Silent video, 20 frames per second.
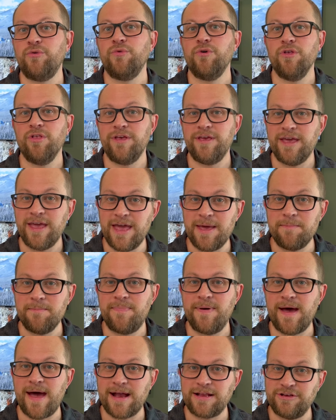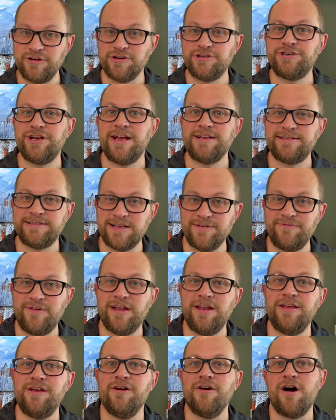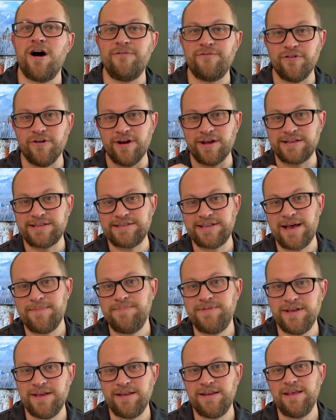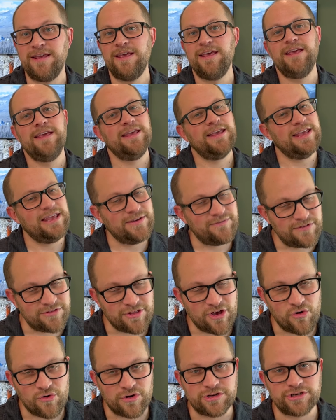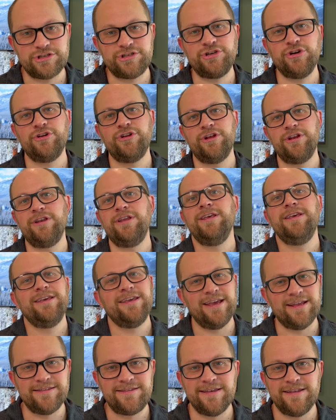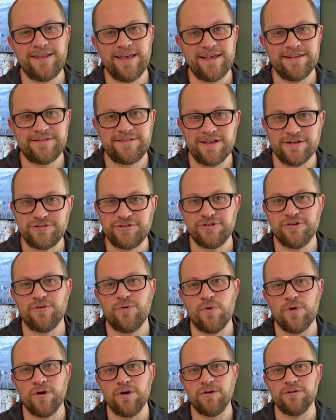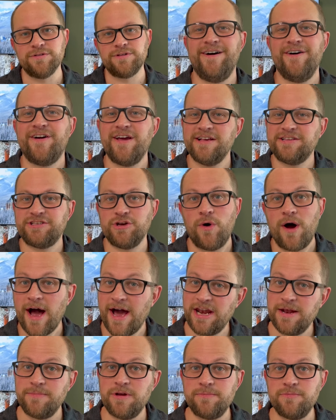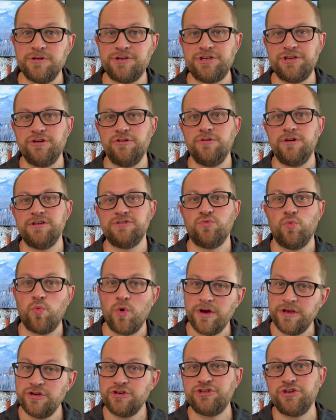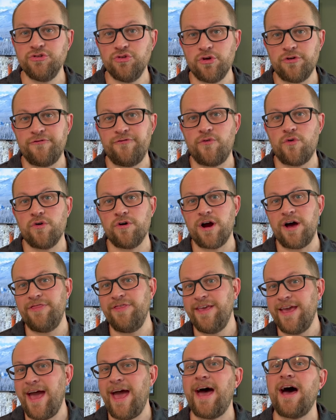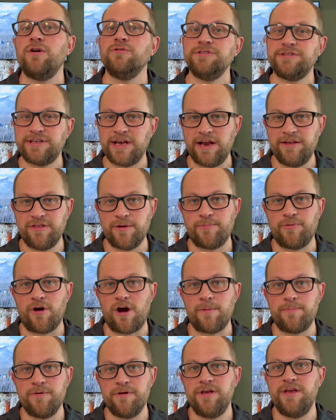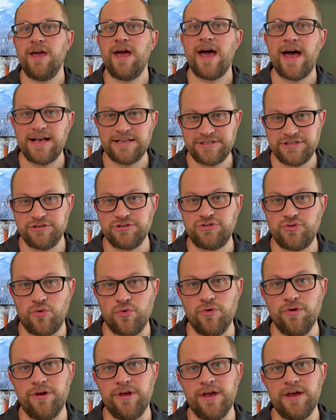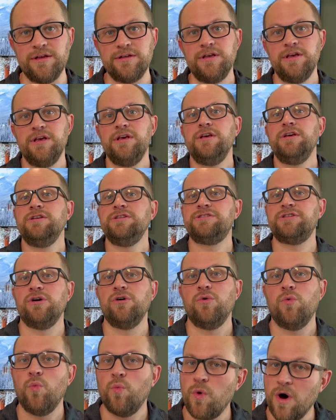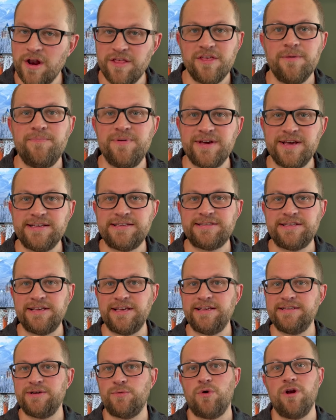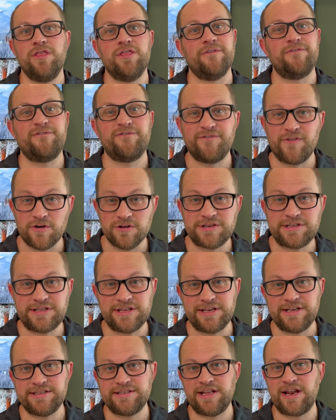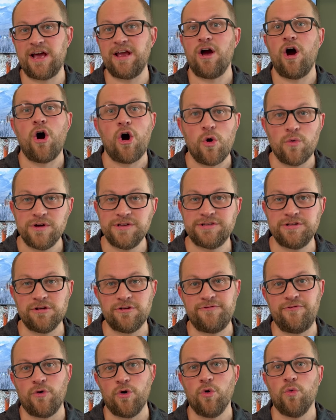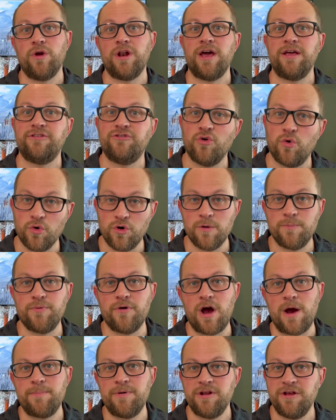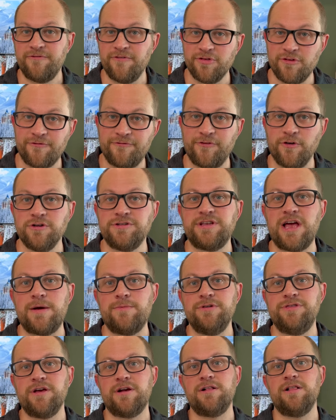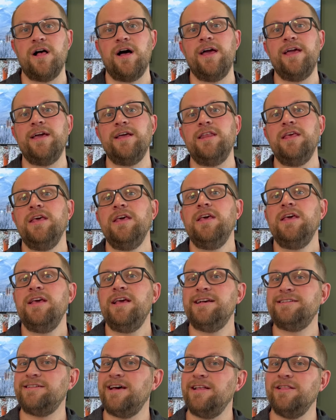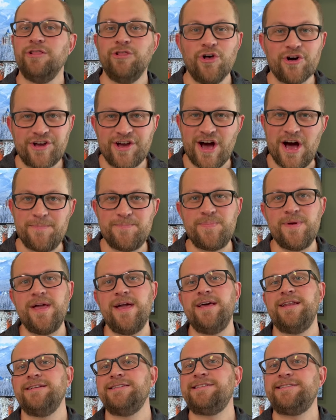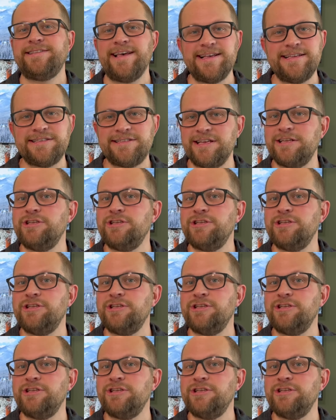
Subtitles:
really impact your chances of getting your offer accepted, even though it shouldn't in today's digital world. Okay, so item number 2 is what you should look for on the outside of the property as you're touring it. So one of the biggest things and one of the first things that I always look for when I tour a property for the first time with a client is I look up and assess the